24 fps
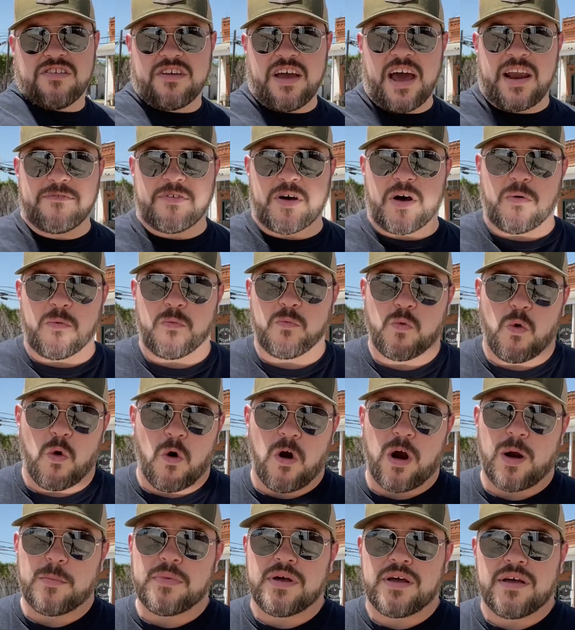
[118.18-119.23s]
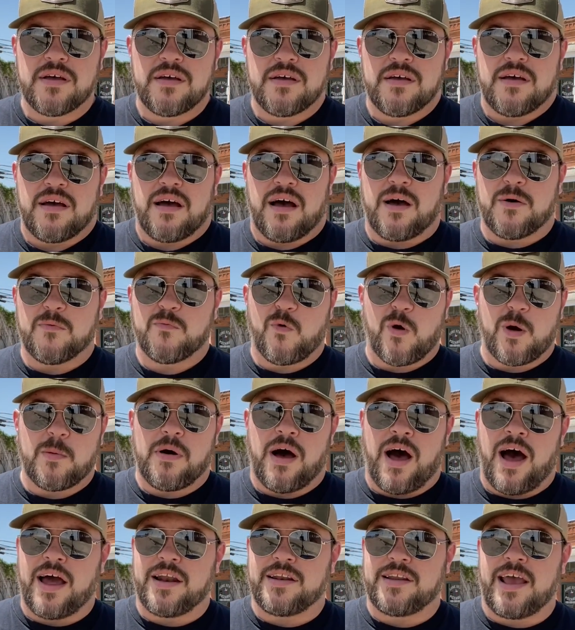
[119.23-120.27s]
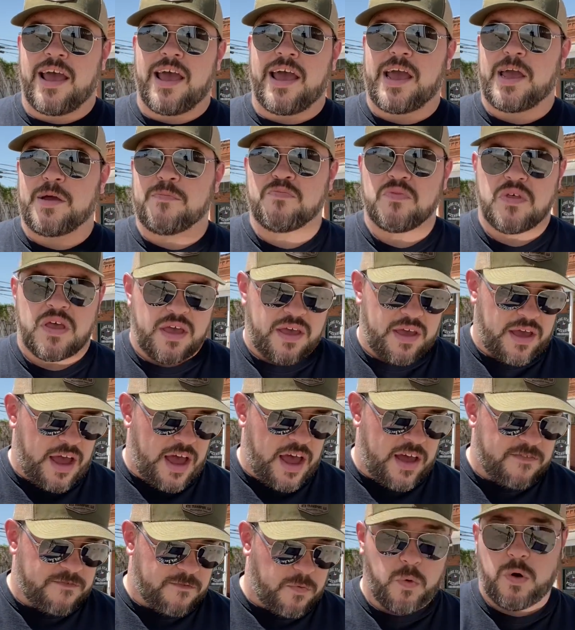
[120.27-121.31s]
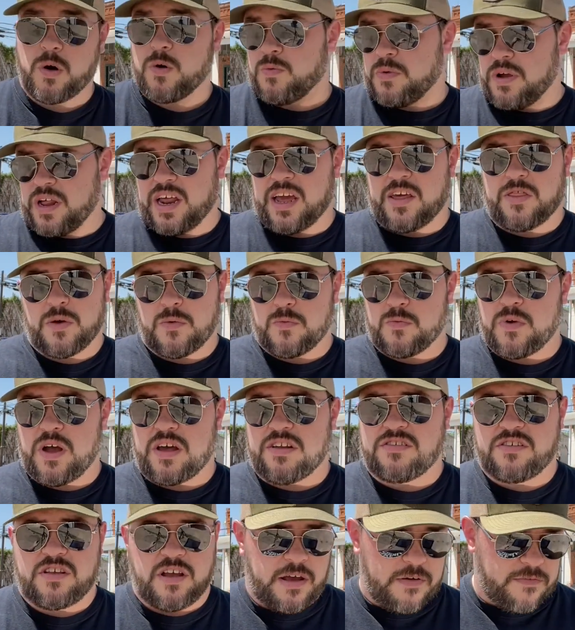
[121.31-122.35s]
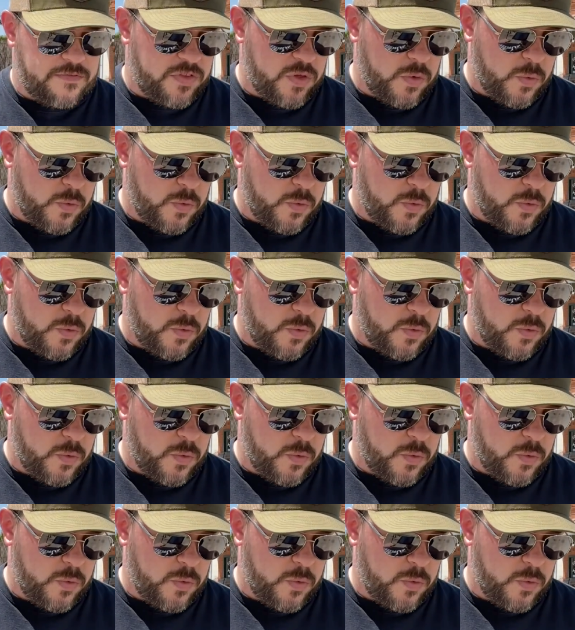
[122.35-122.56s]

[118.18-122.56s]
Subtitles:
kind of a warm, hot day for really the rest of the